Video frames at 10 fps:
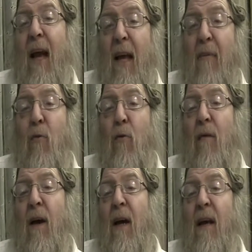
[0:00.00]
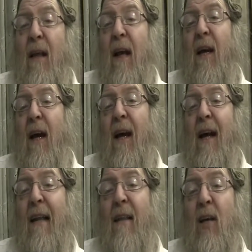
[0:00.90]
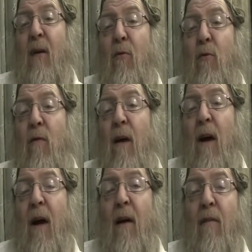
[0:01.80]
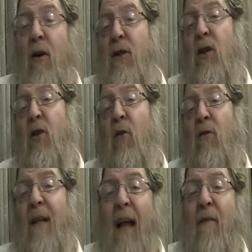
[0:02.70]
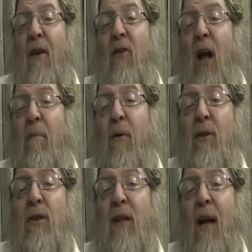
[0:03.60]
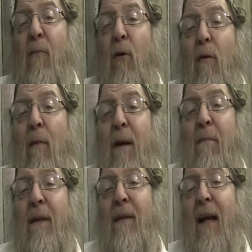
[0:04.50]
can move. He suddenly realized he can move. First he thought that every dead person can move a bit, but